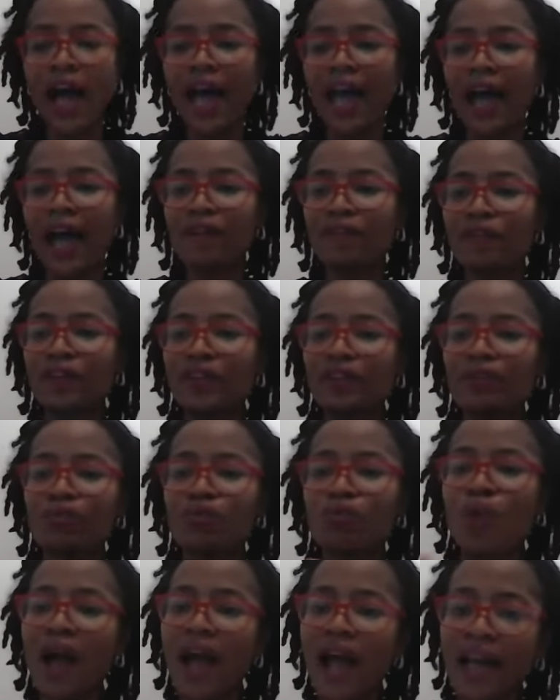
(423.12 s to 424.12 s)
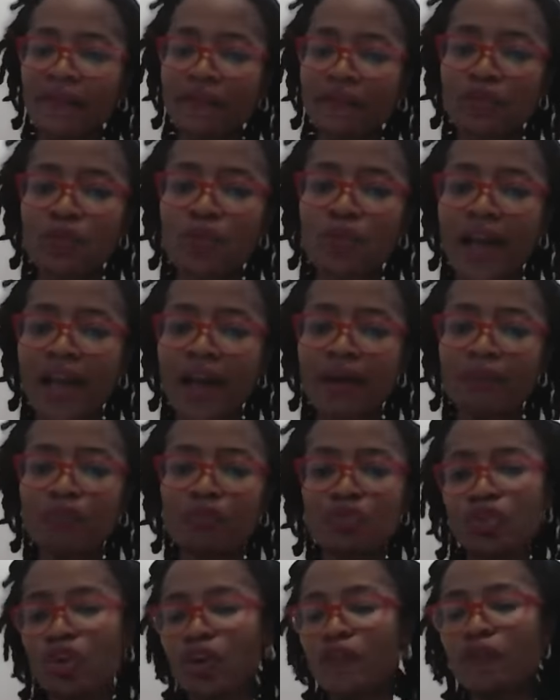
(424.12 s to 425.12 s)
I have a wife, so I
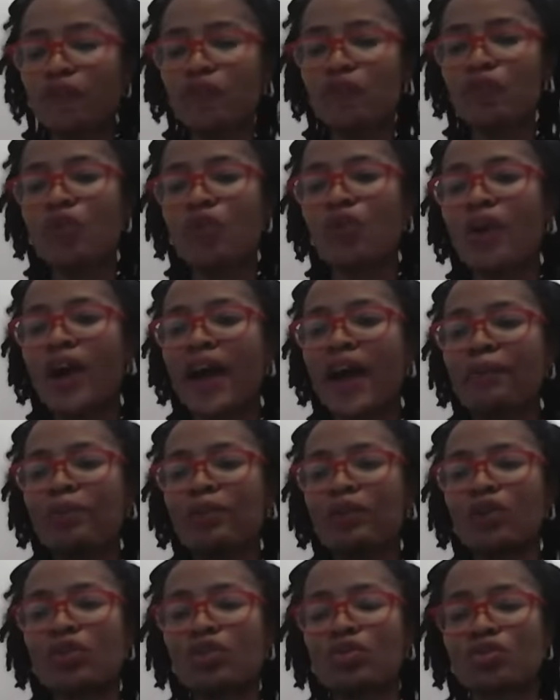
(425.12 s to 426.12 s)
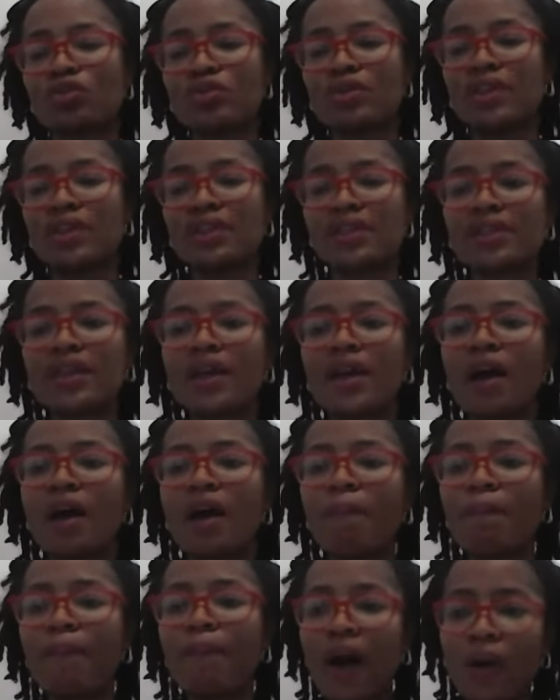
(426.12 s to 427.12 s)
am joyful. Oh, I belong to this
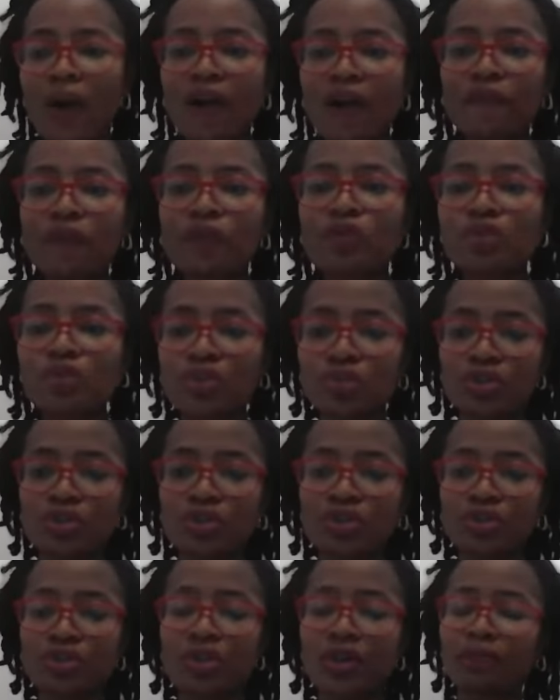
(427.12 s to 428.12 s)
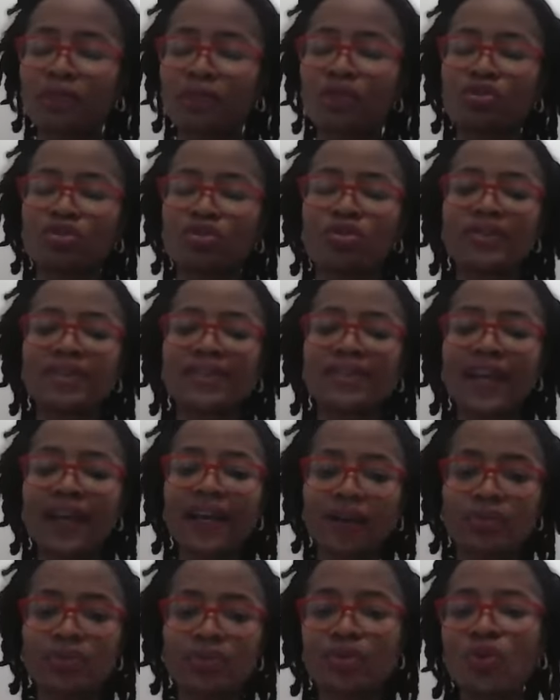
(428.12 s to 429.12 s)
powerful social, um, social
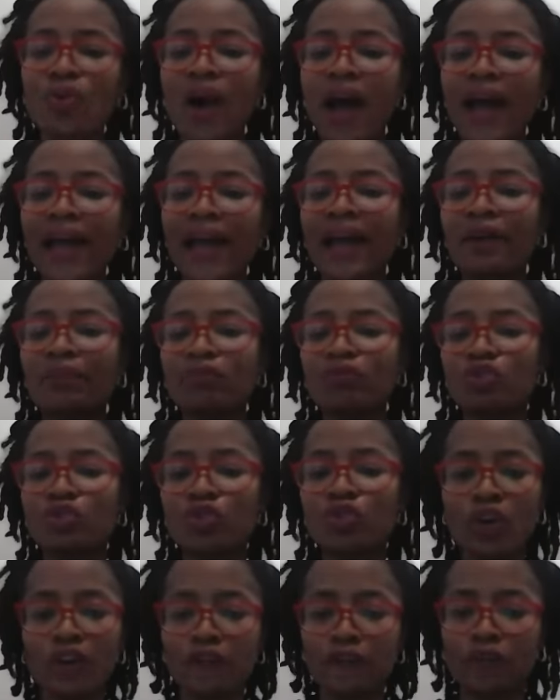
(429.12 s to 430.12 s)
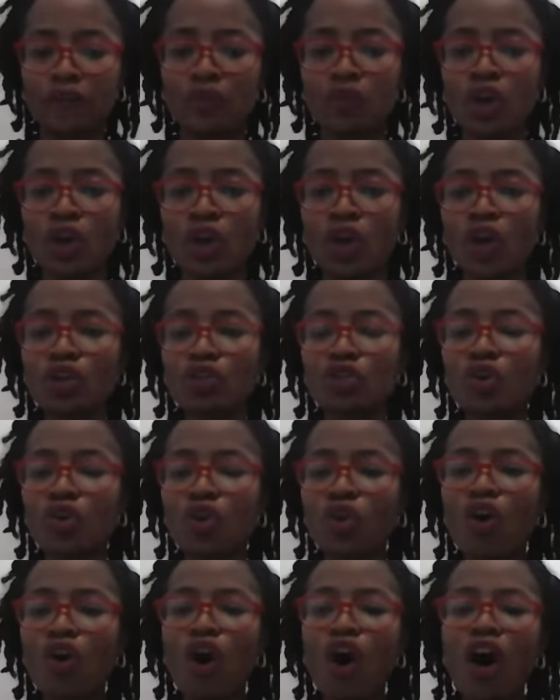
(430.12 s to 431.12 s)
circle, so I am joyful.
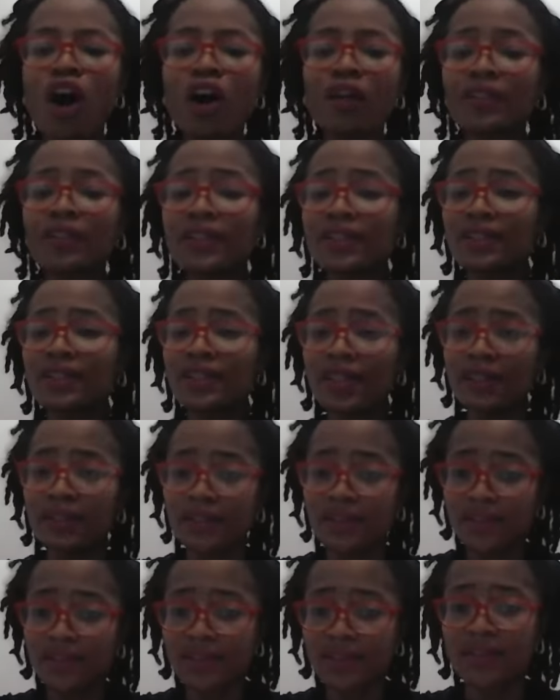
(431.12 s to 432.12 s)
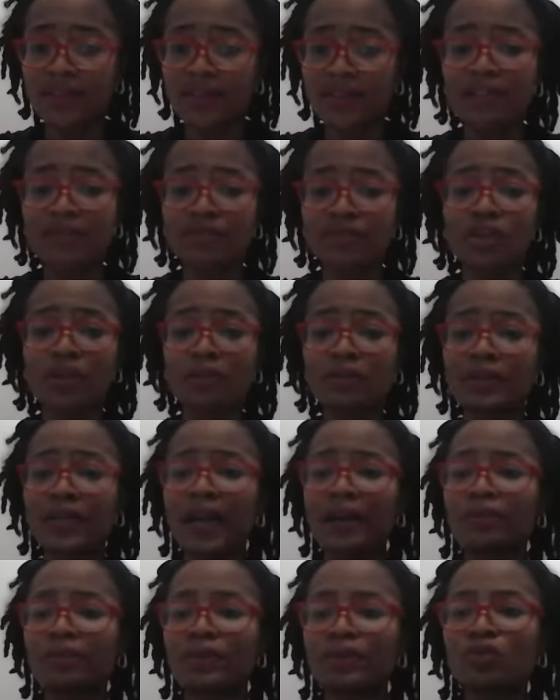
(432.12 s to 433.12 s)
So all these things, they
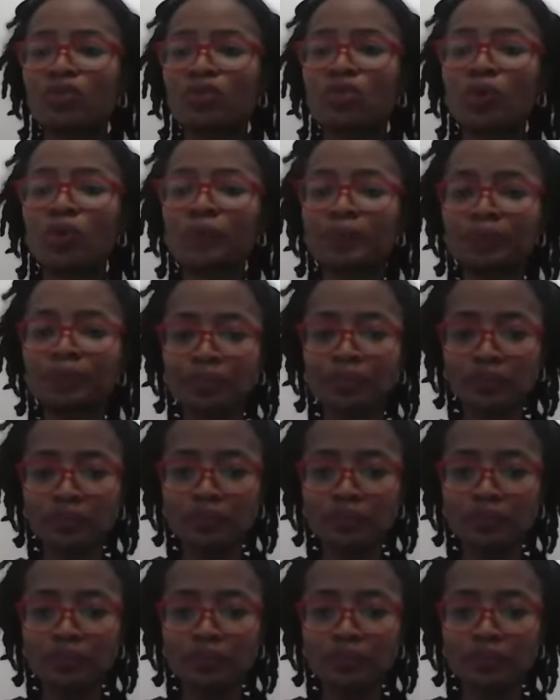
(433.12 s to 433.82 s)
sometimes, you know,